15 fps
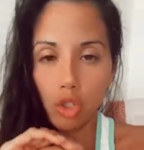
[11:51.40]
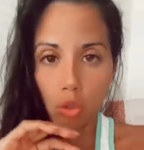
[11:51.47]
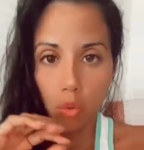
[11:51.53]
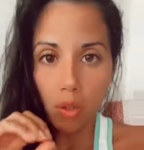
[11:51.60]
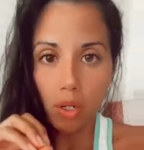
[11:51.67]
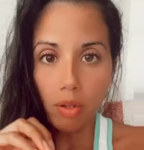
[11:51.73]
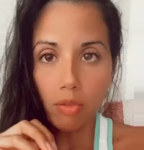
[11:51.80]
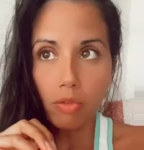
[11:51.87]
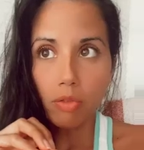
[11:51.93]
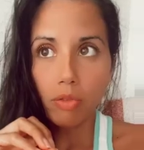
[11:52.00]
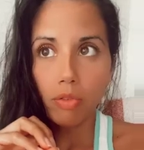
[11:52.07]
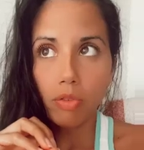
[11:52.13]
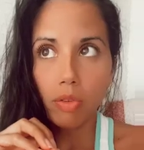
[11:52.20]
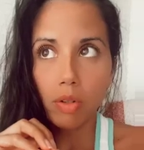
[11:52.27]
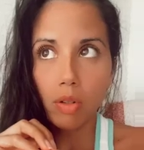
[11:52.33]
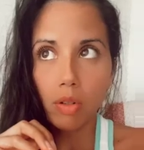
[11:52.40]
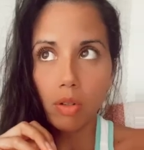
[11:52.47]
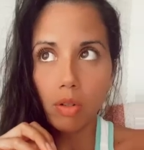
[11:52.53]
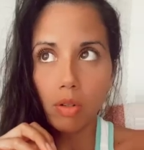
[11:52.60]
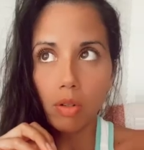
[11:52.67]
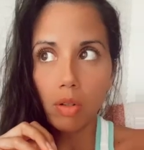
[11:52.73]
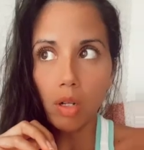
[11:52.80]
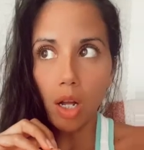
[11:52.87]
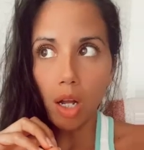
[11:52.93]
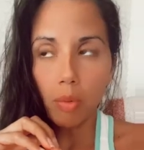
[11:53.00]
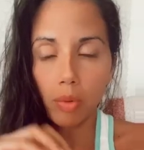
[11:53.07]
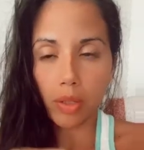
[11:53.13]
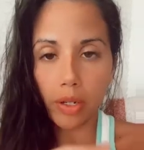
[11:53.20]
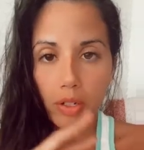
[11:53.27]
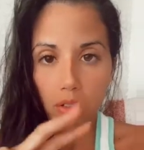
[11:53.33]
intuitive
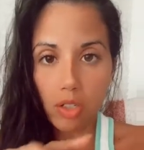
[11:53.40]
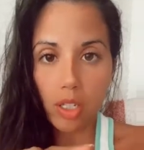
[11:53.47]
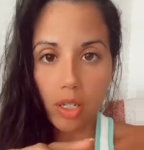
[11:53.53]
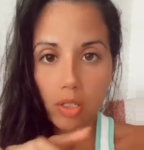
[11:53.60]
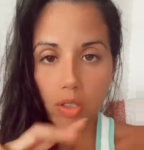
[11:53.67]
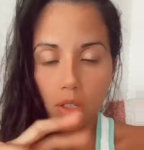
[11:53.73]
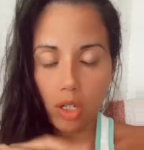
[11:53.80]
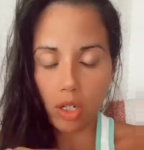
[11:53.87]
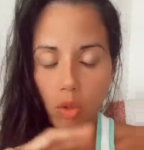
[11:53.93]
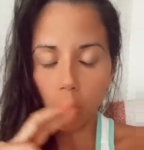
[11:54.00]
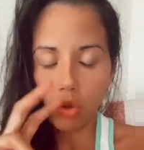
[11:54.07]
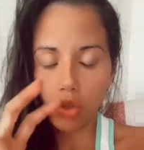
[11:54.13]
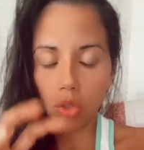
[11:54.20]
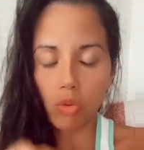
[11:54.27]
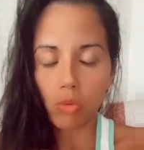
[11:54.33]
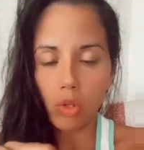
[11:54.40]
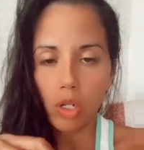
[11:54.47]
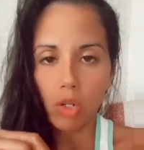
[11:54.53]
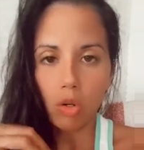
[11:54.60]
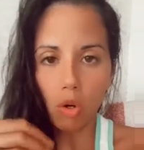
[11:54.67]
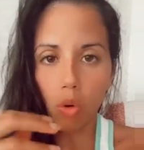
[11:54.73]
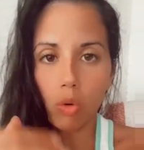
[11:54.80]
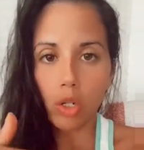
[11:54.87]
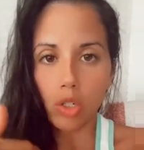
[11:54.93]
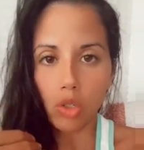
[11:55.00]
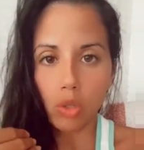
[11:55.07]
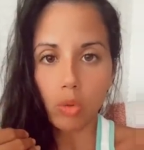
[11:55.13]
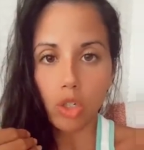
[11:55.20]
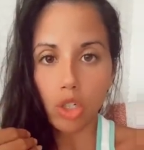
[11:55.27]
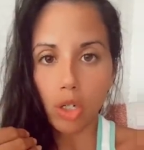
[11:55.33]
clairs in order to read your own
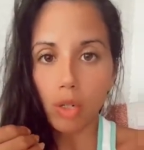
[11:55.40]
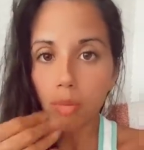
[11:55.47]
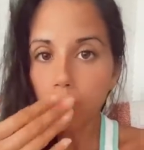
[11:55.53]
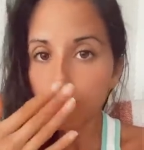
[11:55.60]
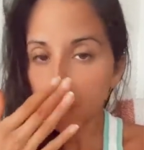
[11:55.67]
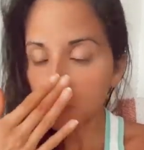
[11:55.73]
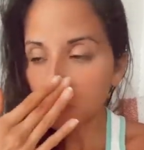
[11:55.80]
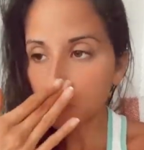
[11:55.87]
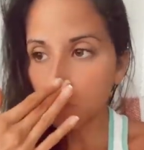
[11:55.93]
intuition.